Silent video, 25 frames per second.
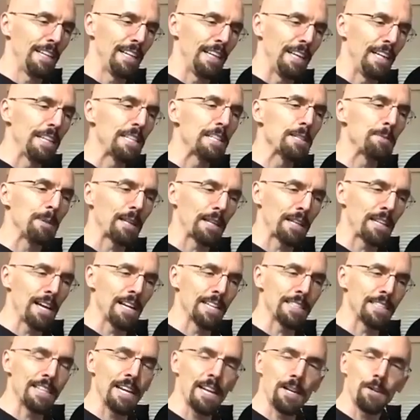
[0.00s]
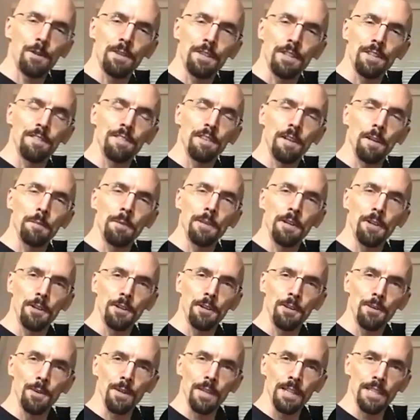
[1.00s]
intimate contact with the Filipino
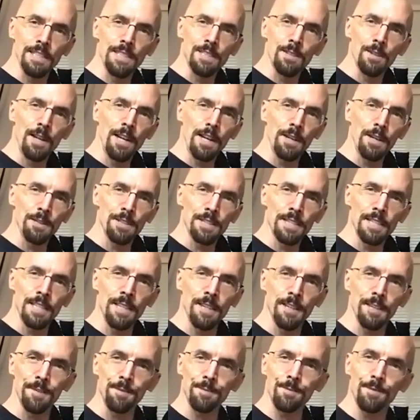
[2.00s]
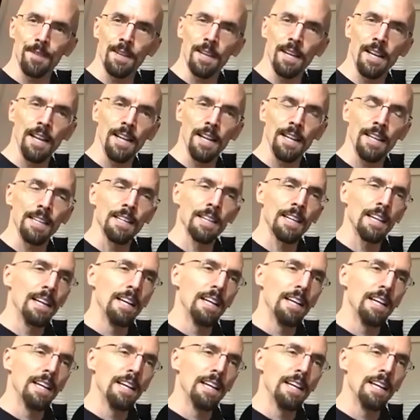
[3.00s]
guerrillas while he was there. And